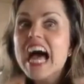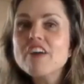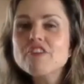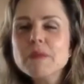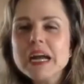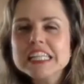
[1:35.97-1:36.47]
that
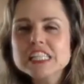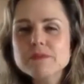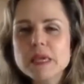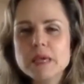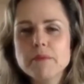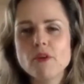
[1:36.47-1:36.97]
reminds
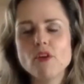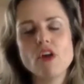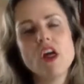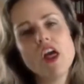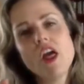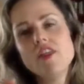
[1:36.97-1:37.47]
people
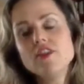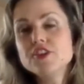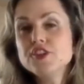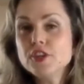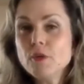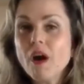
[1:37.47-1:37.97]

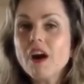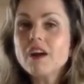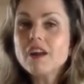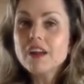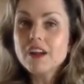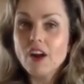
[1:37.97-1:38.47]
that you are